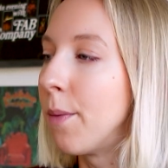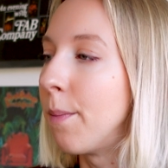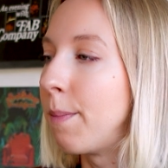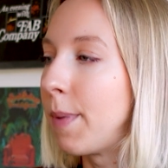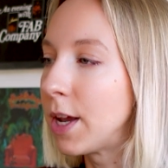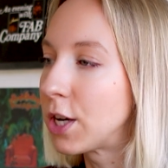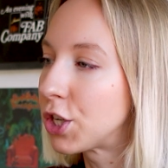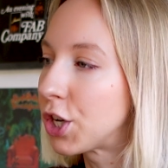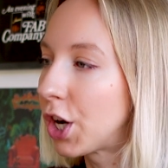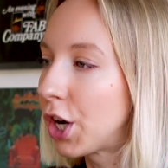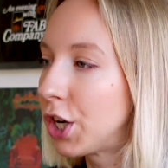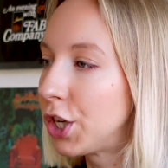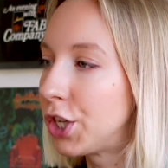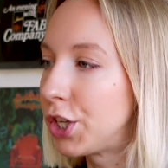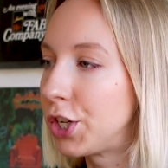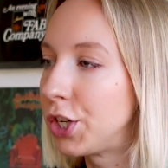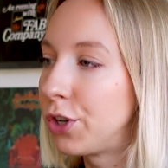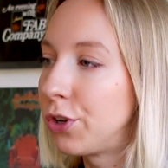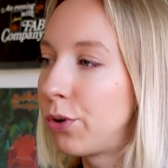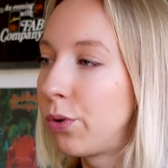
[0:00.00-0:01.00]
Make sure
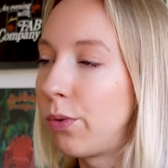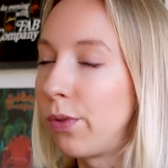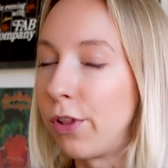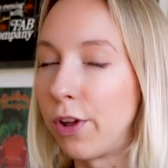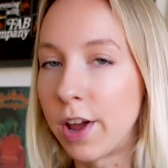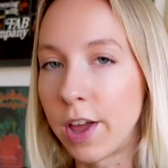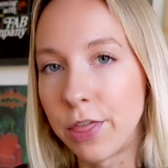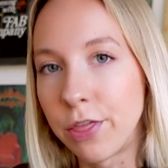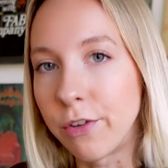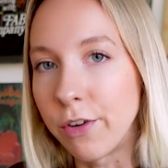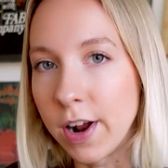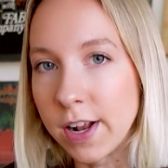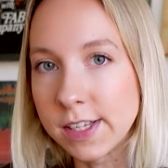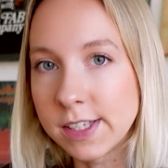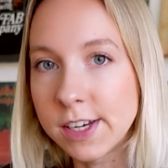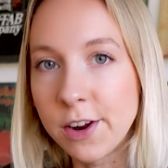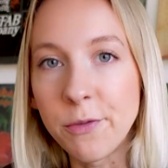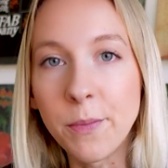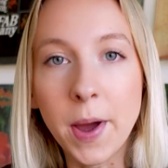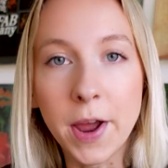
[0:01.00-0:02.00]
to look at the
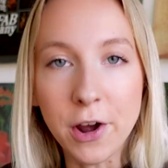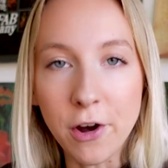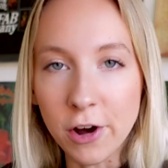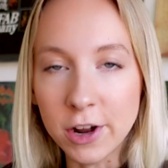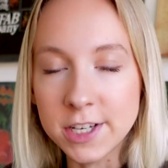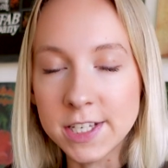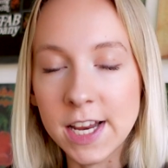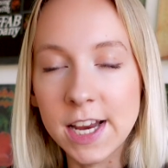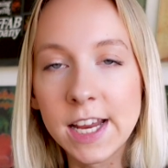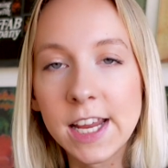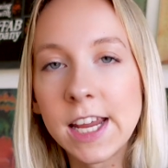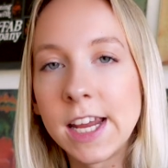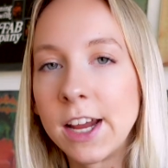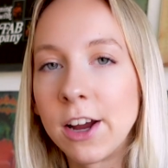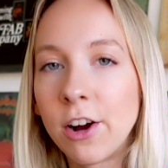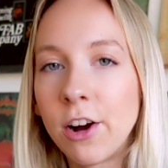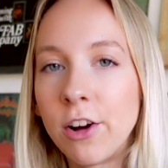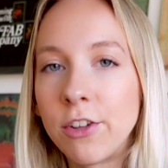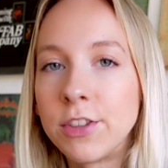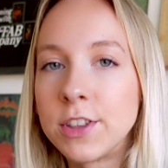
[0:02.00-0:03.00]
rest of my content
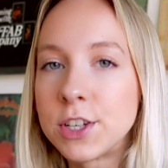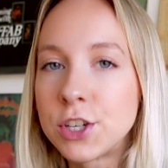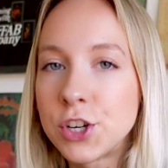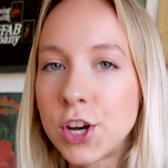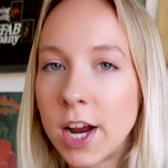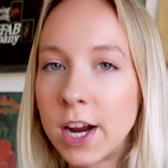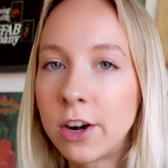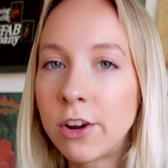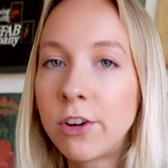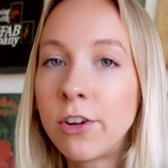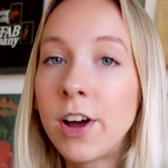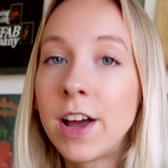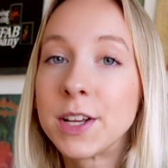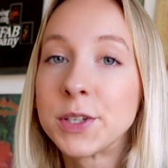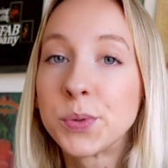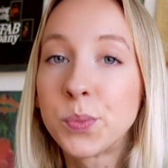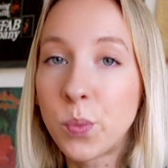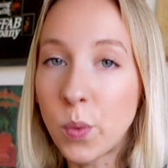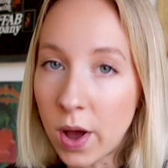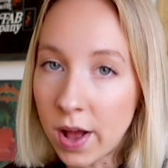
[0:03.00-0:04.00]
here on this channel,
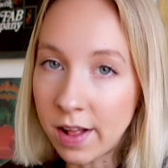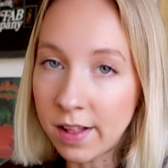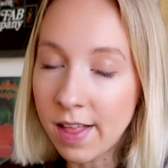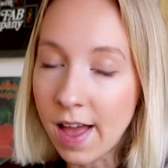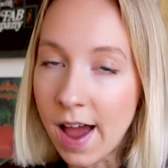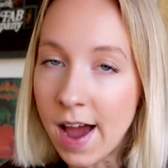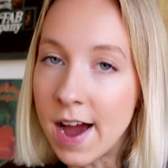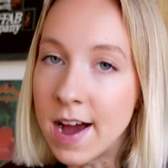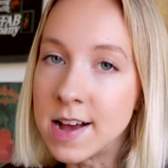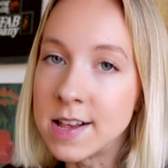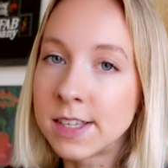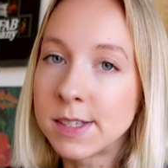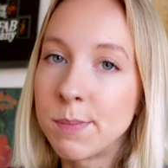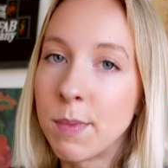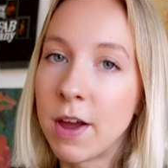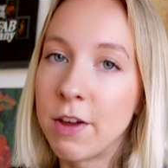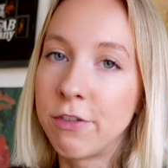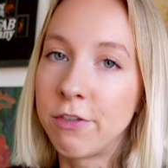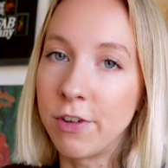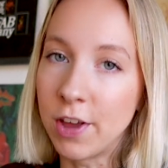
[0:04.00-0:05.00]
as well as
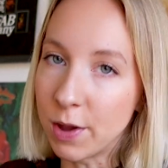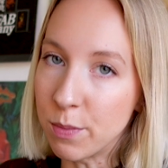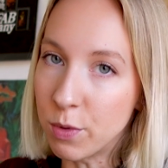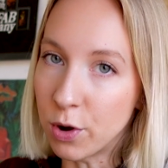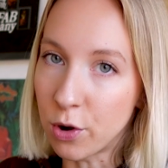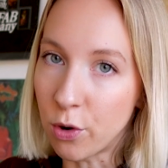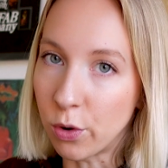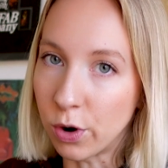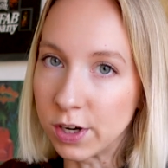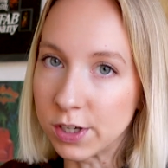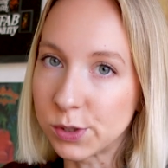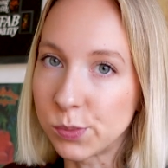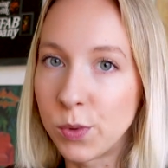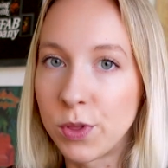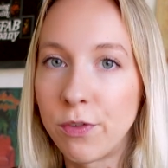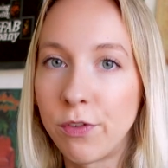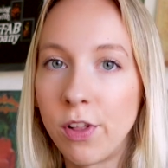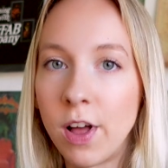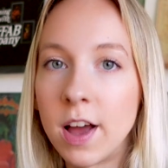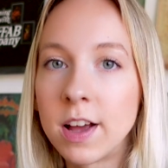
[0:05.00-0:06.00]
my Figma course
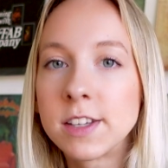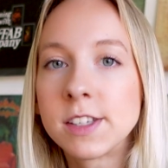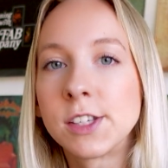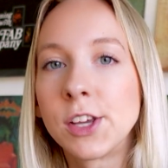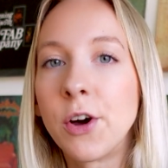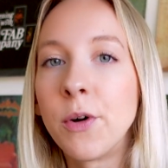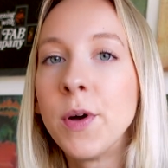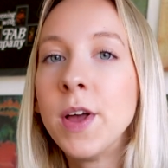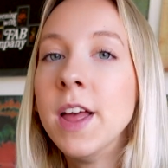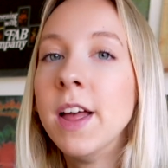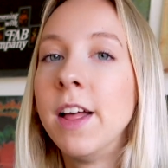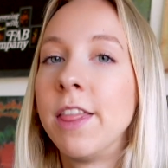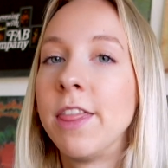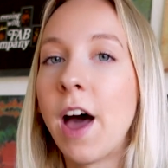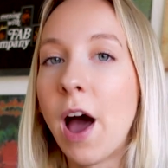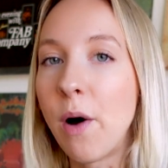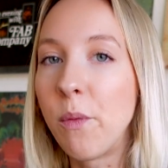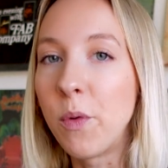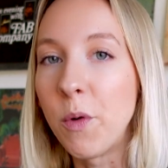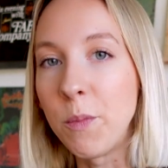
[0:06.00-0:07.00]
with Flux. So
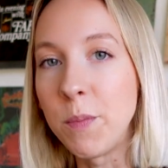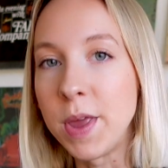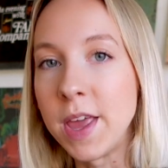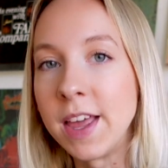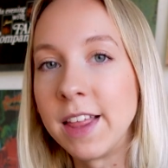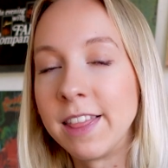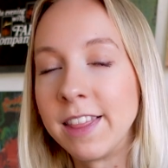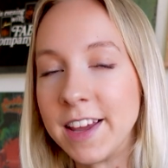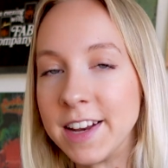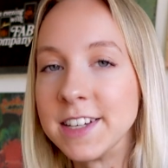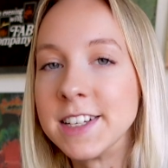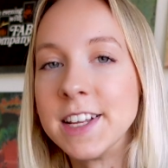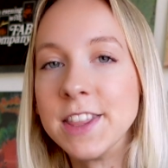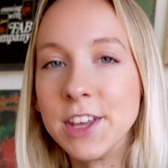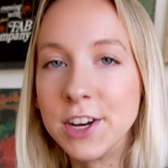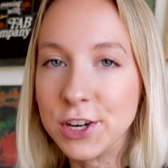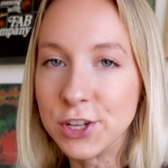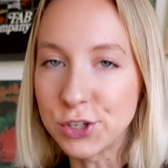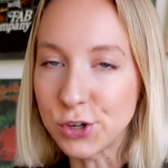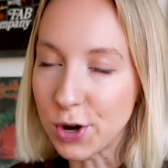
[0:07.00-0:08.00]
that will be linked in
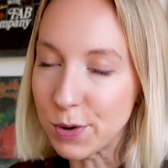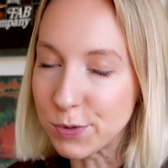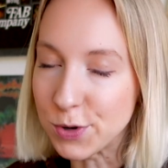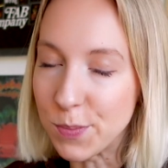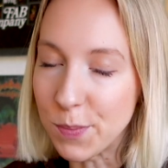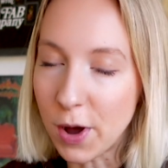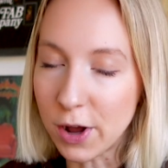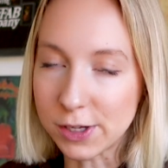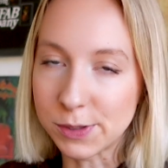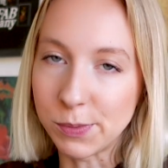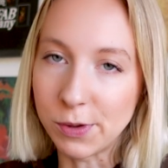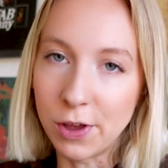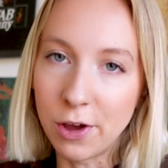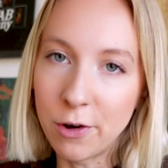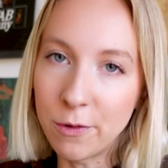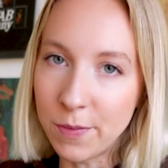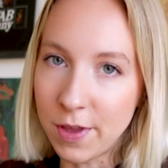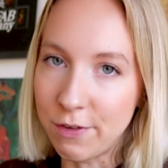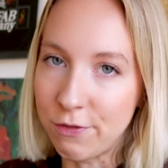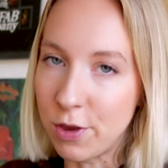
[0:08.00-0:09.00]
the description box
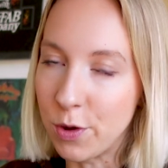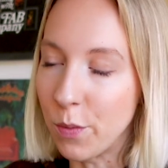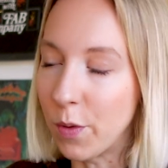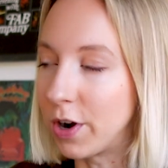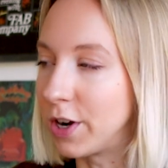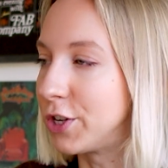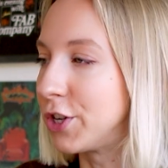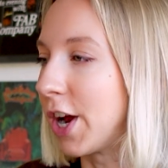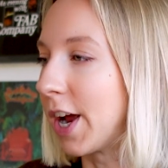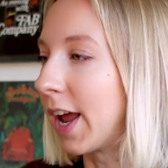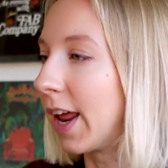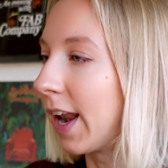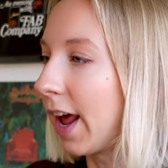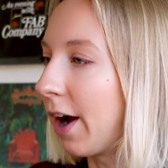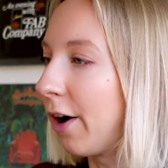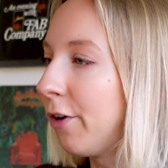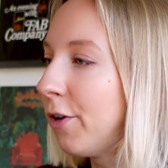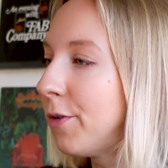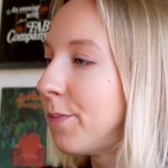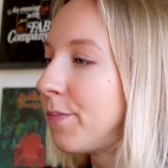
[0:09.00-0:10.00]
below if you wanna check it
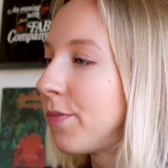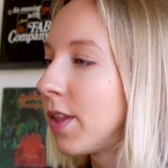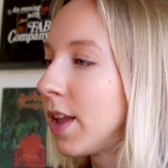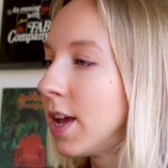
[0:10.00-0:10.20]
out.